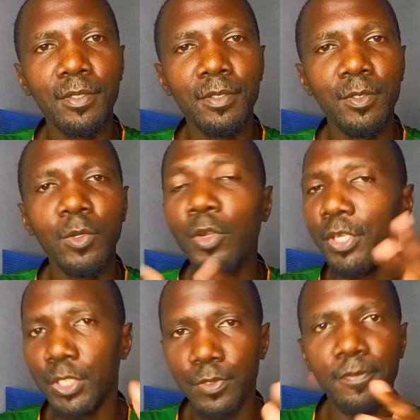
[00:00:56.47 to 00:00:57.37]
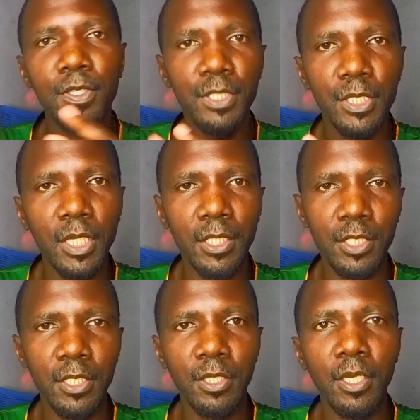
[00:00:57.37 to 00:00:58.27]
you don't need to visit
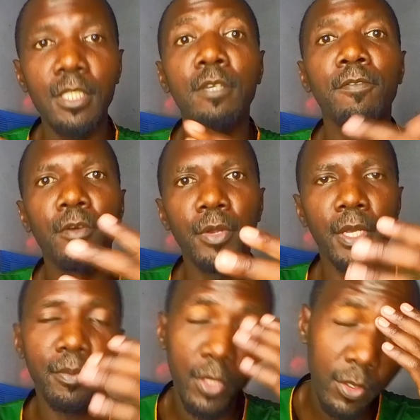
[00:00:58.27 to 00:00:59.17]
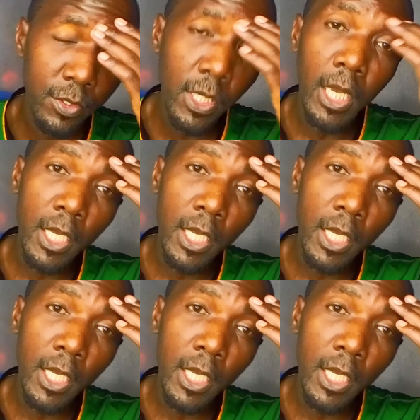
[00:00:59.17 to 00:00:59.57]
actually as a foreigner because